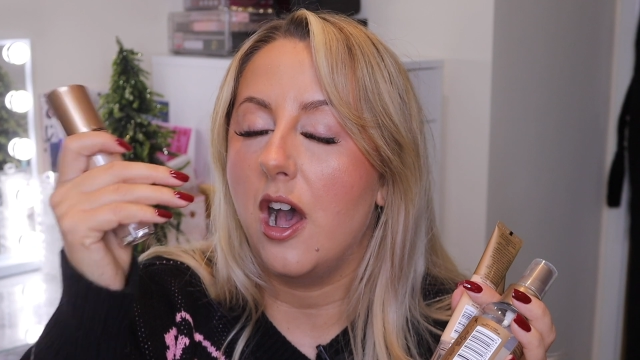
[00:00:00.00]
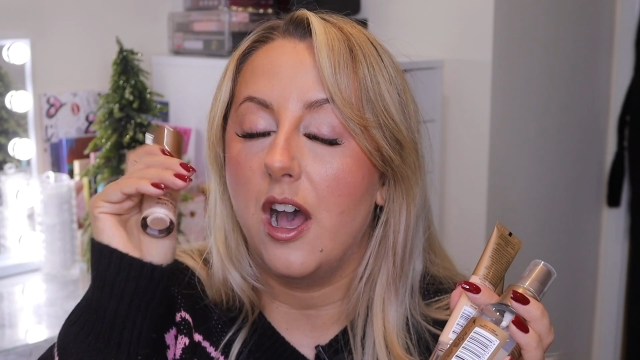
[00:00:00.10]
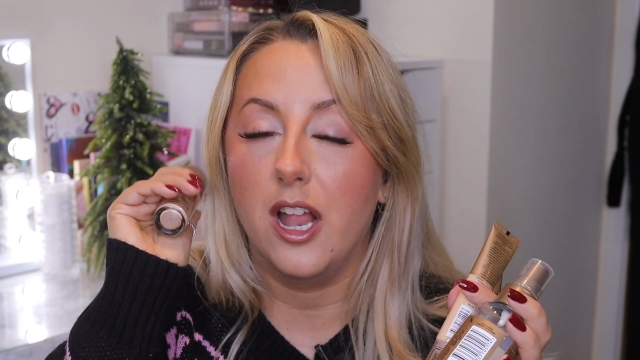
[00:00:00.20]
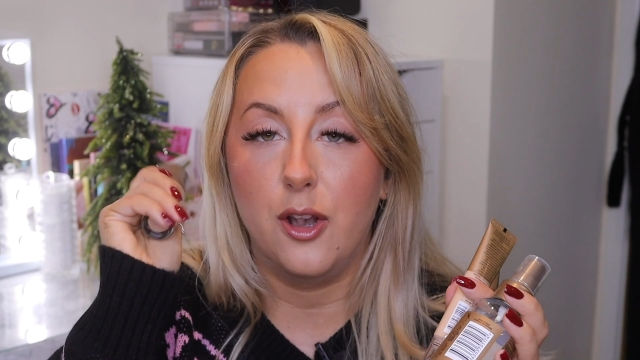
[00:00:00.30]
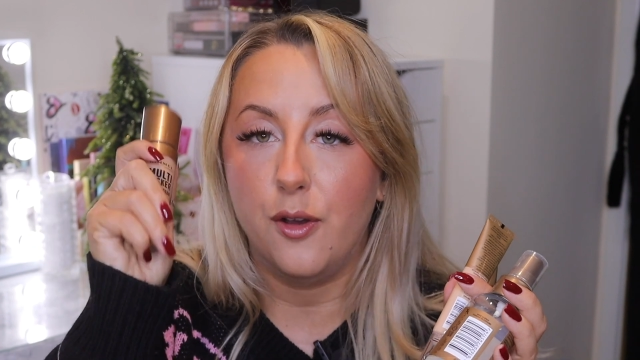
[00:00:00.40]

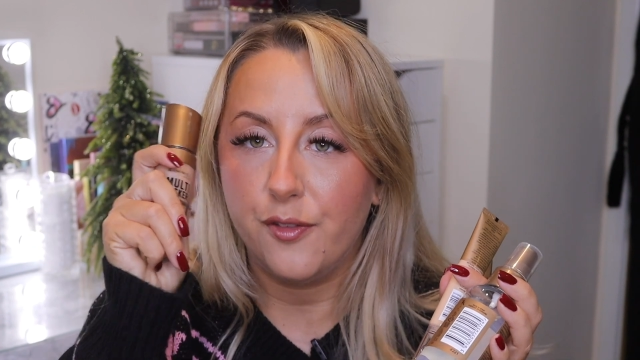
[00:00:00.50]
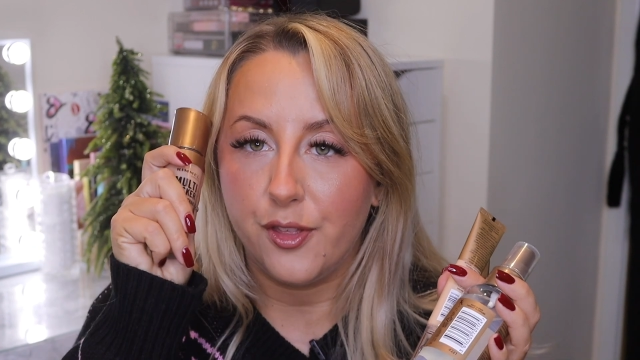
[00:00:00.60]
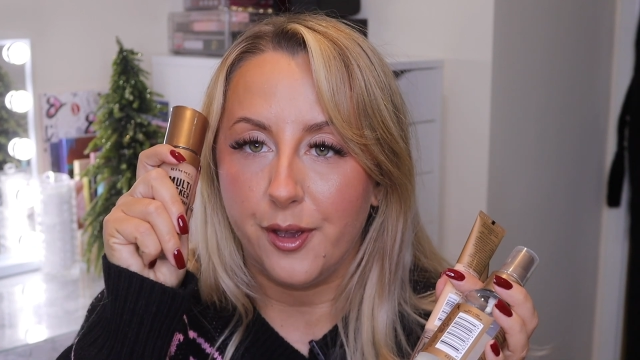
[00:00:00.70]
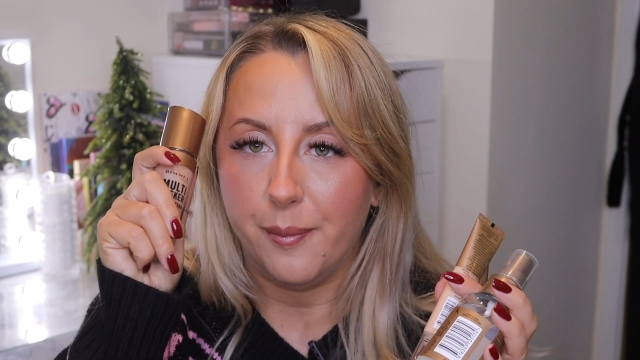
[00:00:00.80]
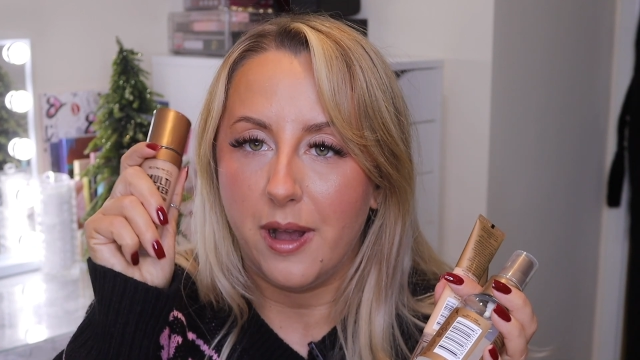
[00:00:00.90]
I love
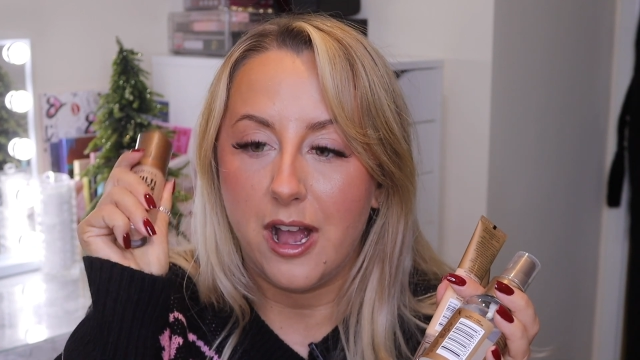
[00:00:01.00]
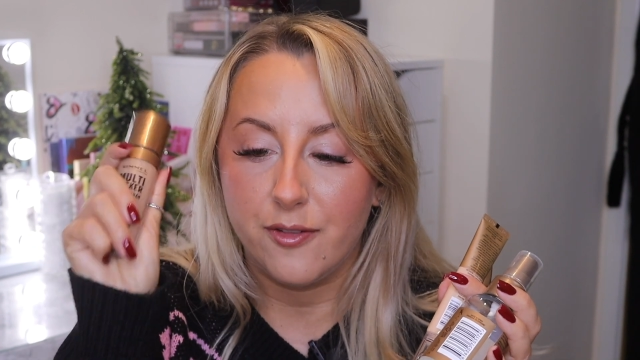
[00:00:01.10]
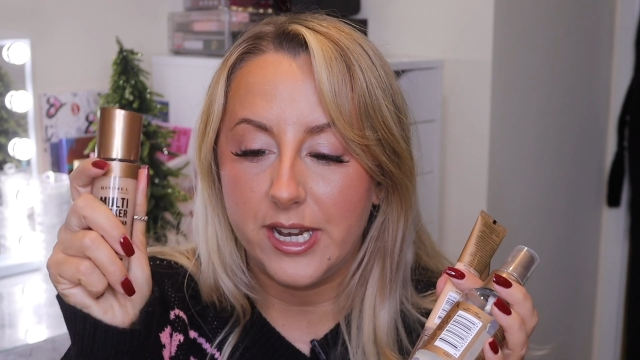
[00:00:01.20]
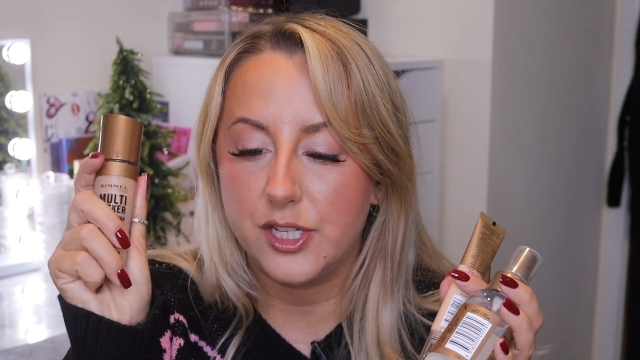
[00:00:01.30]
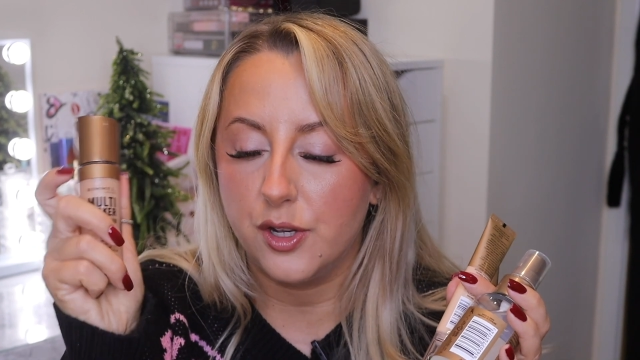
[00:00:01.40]
them. I
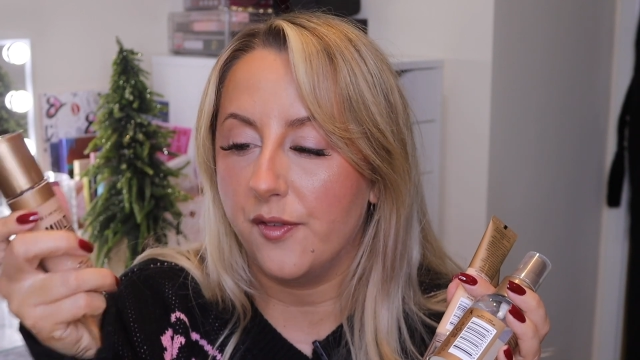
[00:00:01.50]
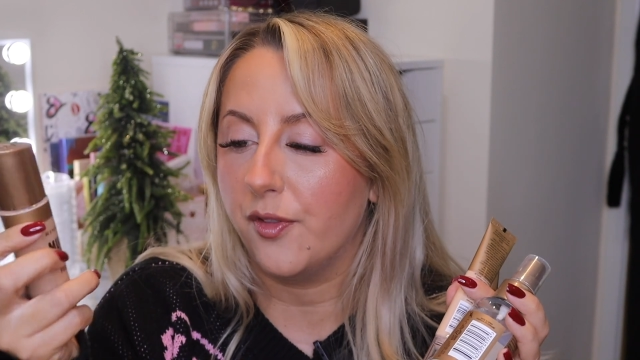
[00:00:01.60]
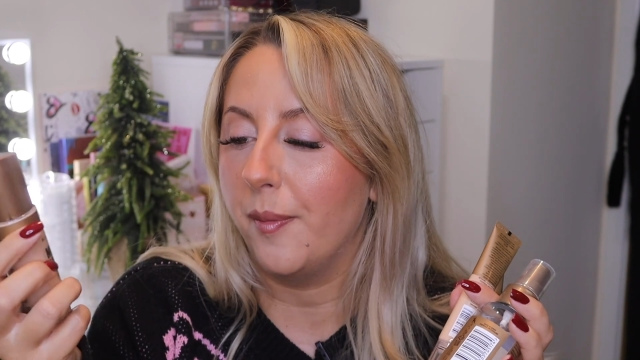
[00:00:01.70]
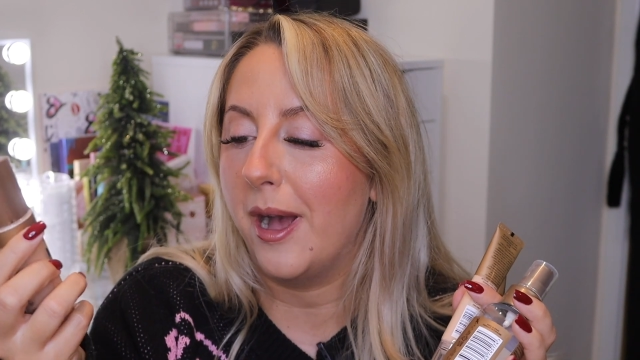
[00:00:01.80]
really do love them.